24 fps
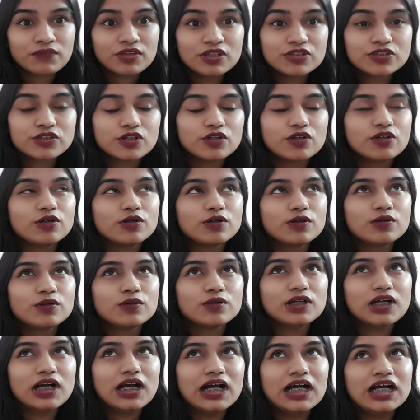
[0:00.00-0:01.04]

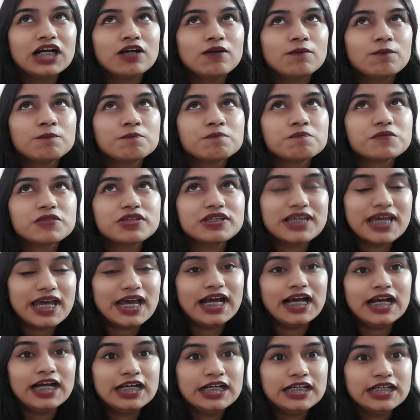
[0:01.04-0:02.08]
So
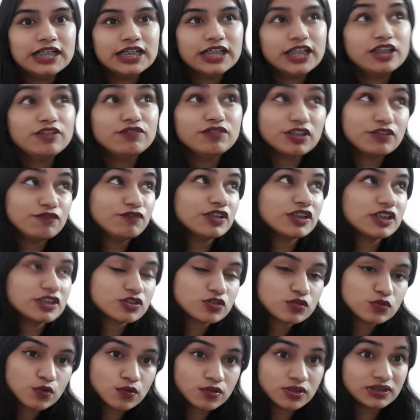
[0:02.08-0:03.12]
yeah, even if it
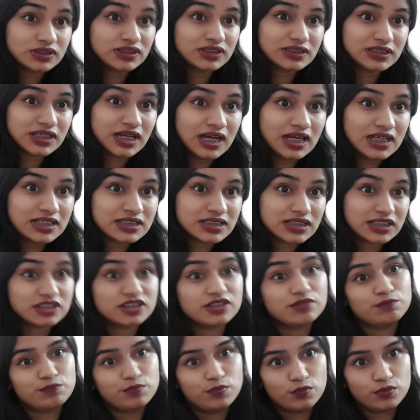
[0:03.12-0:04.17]
is not in the task, it's
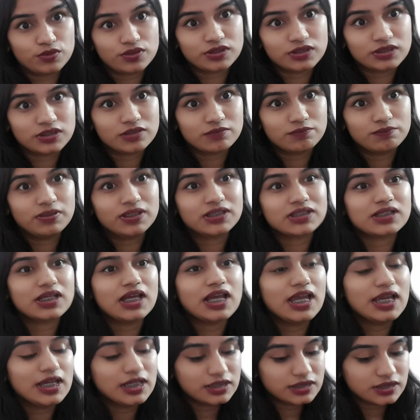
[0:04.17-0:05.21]
important. But
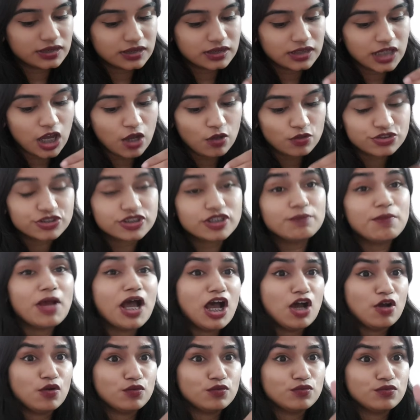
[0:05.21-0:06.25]
now
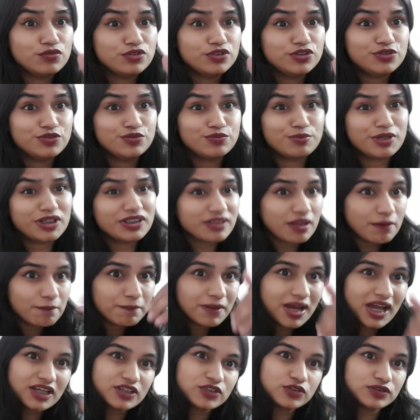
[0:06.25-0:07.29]
somehow you bring them
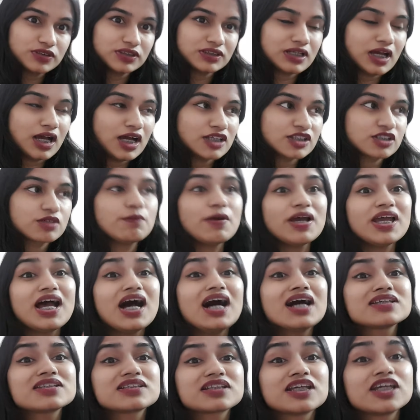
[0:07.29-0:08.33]
back to the task by
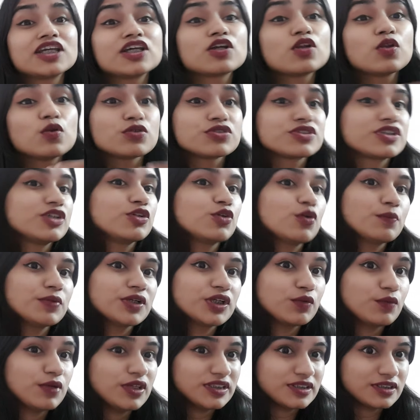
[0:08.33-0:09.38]
asking closed and open
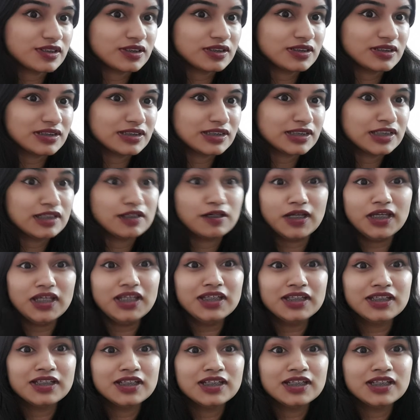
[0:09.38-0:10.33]
questions, right?